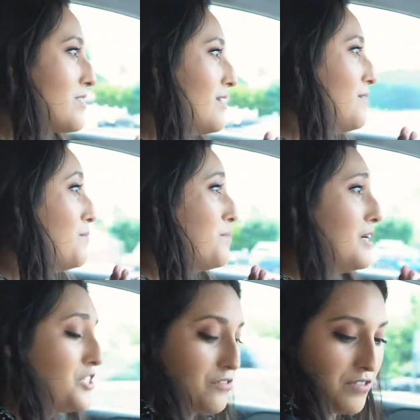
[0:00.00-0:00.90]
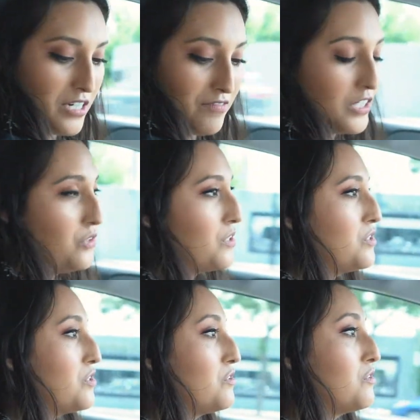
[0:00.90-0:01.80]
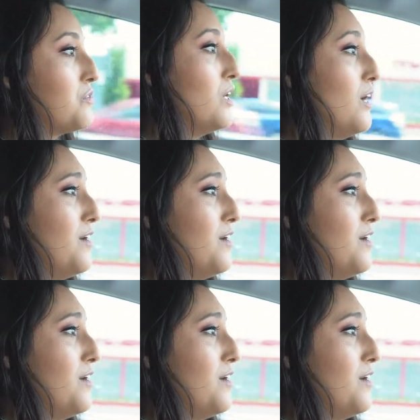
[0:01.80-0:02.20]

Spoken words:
and a bunch of stuff that you can do,